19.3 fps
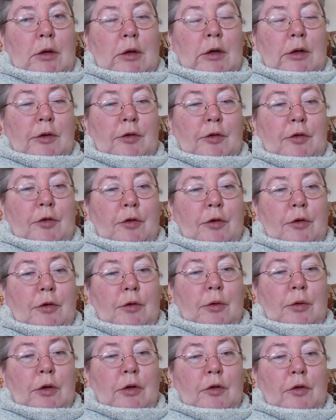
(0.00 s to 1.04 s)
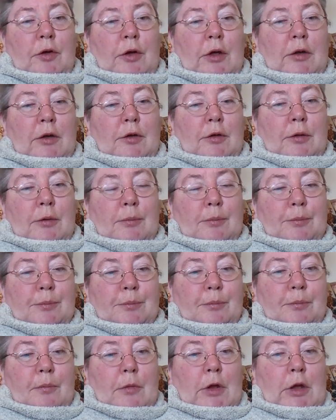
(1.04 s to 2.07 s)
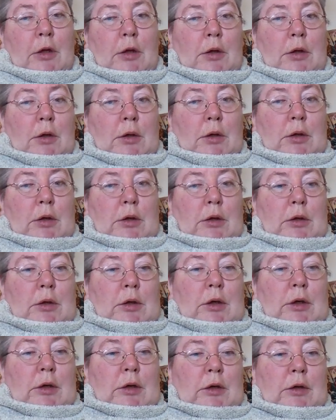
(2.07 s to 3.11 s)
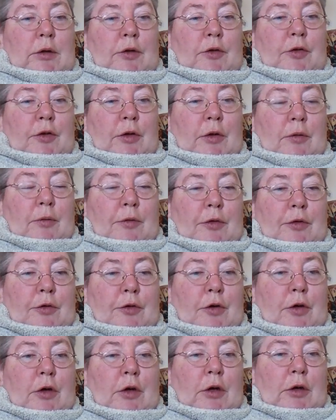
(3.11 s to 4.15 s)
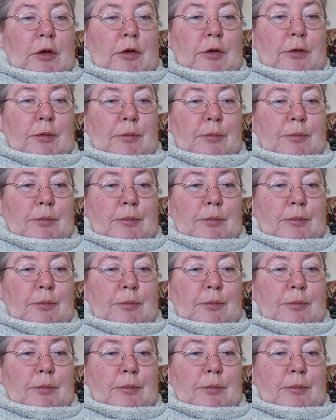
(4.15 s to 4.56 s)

less than 2 years later. He didn't self-destruct.